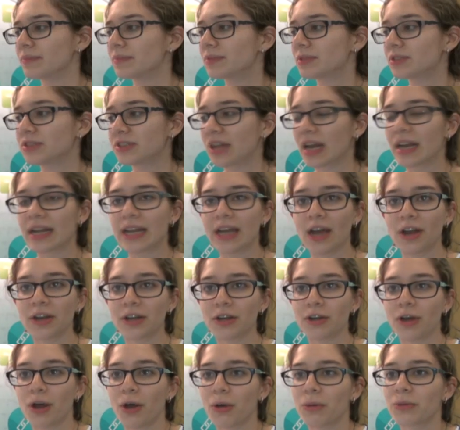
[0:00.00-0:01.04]
study on
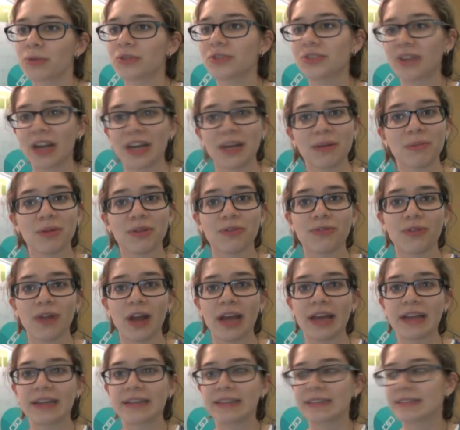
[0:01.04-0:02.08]
your own, study with
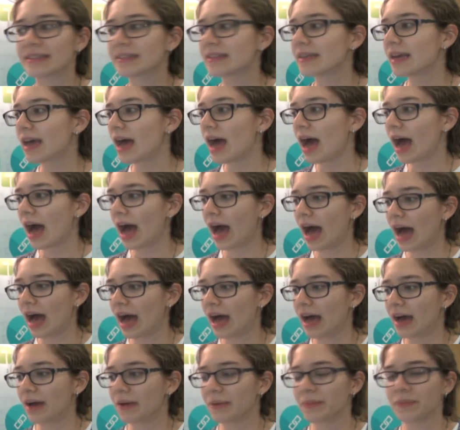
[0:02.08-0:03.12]
friends.
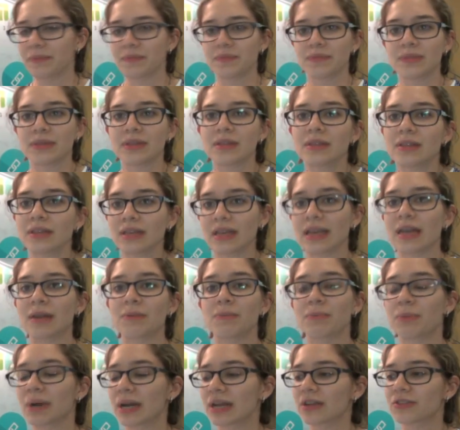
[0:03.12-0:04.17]

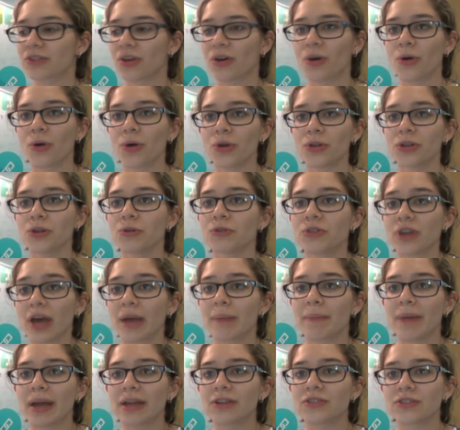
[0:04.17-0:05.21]
It brings a whole new
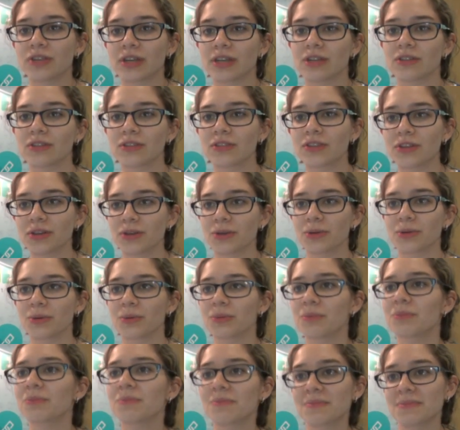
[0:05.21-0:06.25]
dimensions to
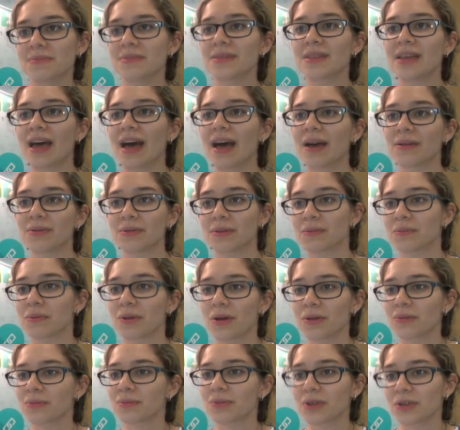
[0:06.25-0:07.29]

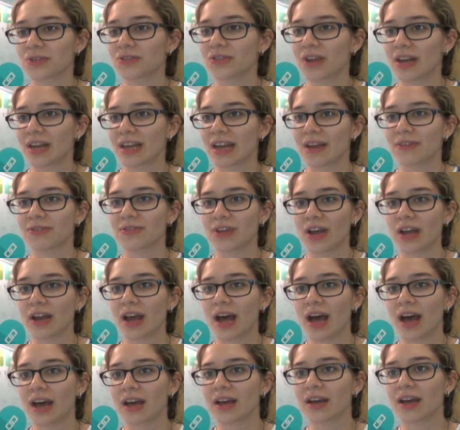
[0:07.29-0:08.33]
the study of
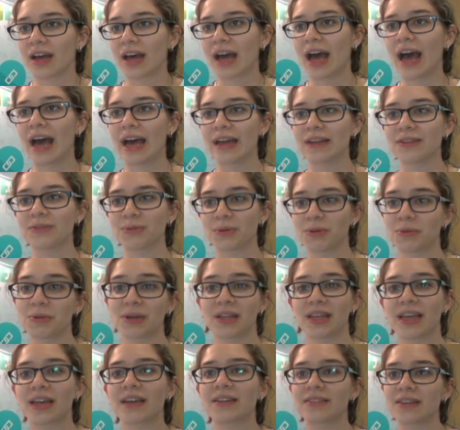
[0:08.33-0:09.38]
Tanakh, and we're
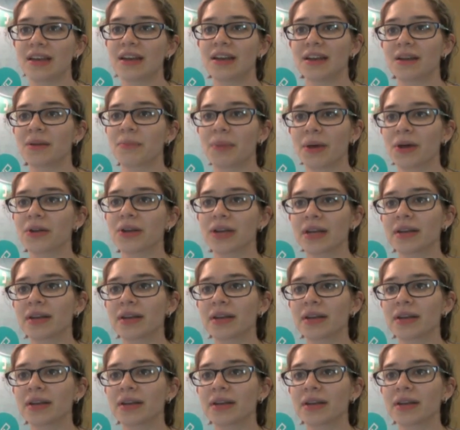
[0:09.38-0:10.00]
really excited about